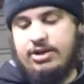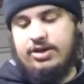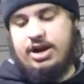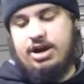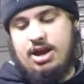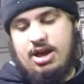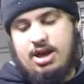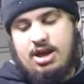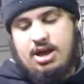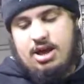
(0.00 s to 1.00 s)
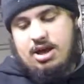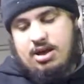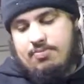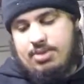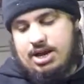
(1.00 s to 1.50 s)
there.
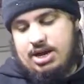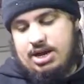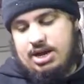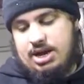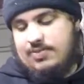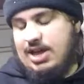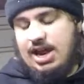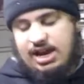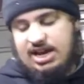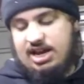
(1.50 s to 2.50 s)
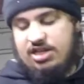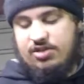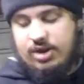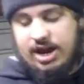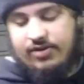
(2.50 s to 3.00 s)
But in any case, the
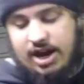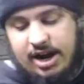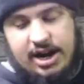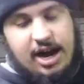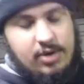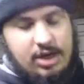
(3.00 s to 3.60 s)
way I've got it now is